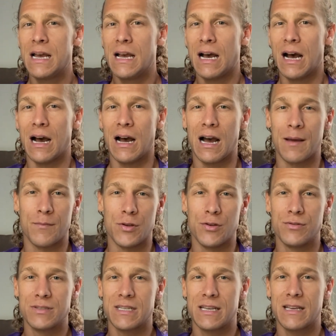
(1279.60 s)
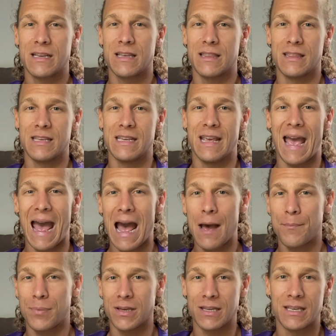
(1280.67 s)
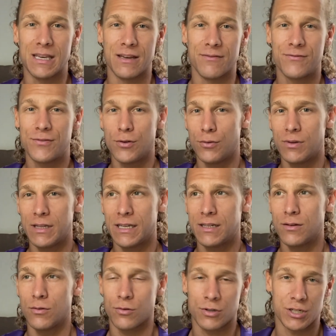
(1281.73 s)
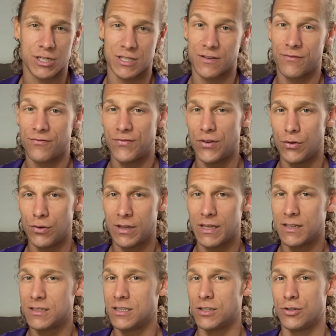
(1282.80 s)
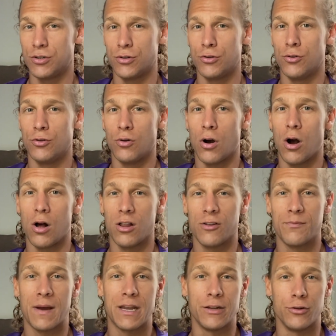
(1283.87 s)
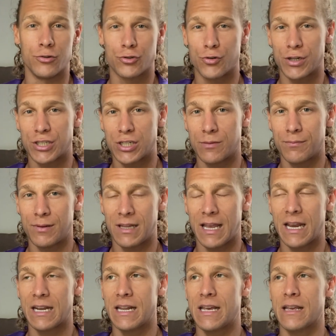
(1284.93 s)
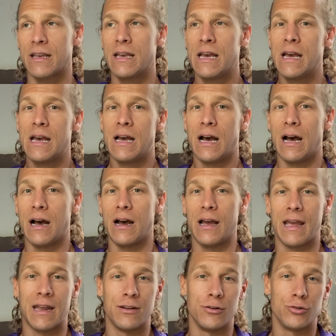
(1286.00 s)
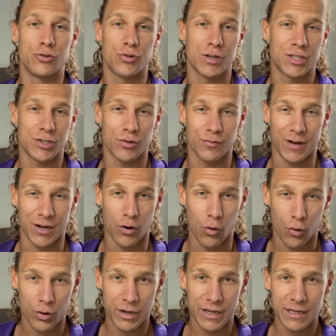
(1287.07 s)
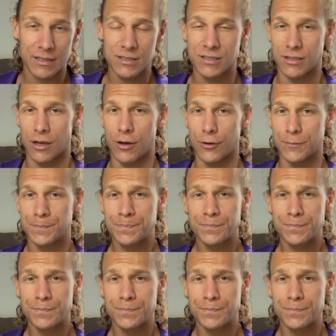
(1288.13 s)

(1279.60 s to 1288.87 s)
I'm using the app Get Fuelin', or just Fuelin', to do all of my nutrition planning and nutrition recording. So